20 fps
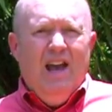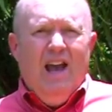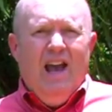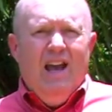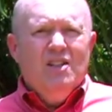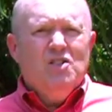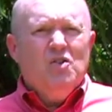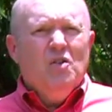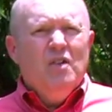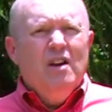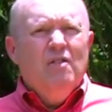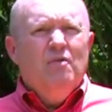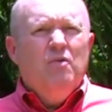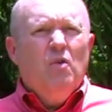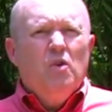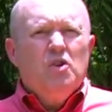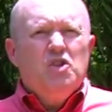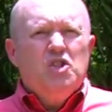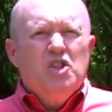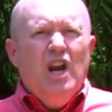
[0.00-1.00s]
And so,
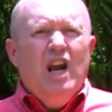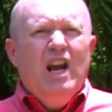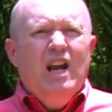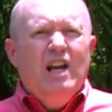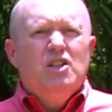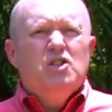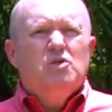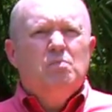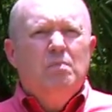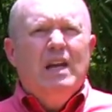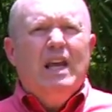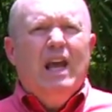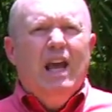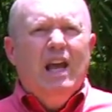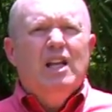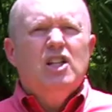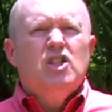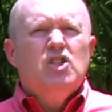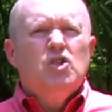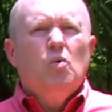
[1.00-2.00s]
therefore, change
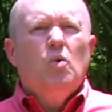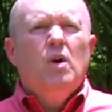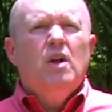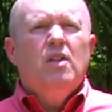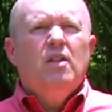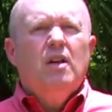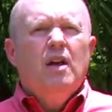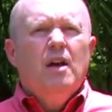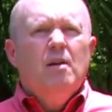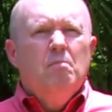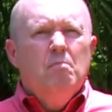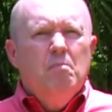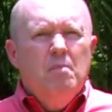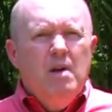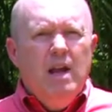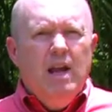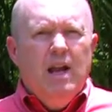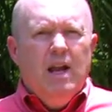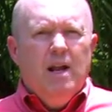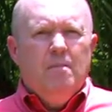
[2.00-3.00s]
begins with
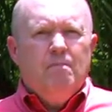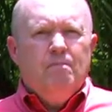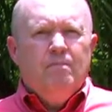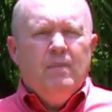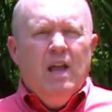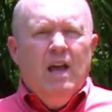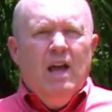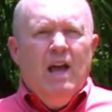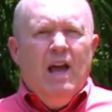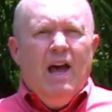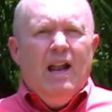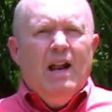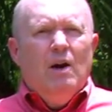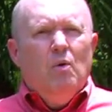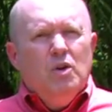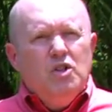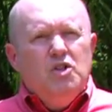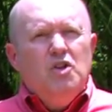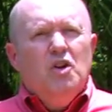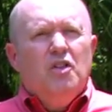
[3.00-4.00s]
me. And I
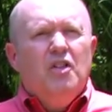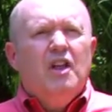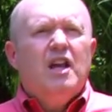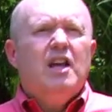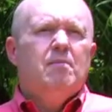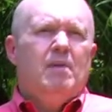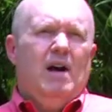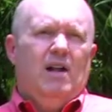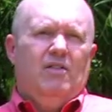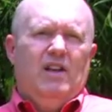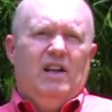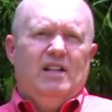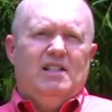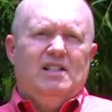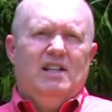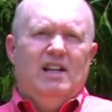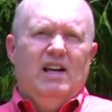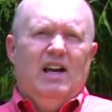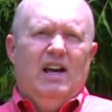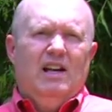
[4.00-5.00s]
want you to think about that
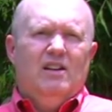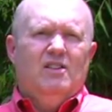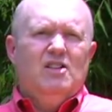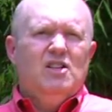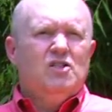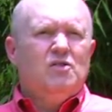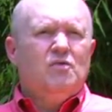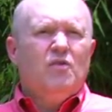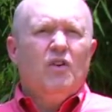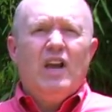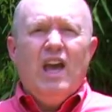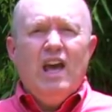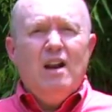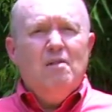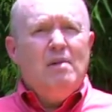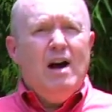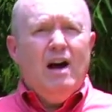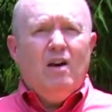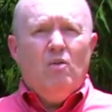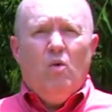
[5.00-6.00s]
today. Just forget
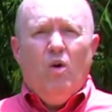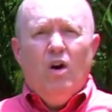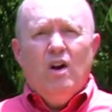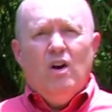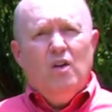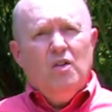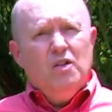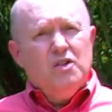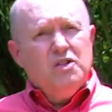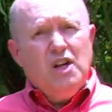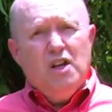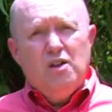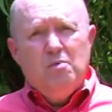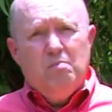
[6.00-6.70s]
about what all those other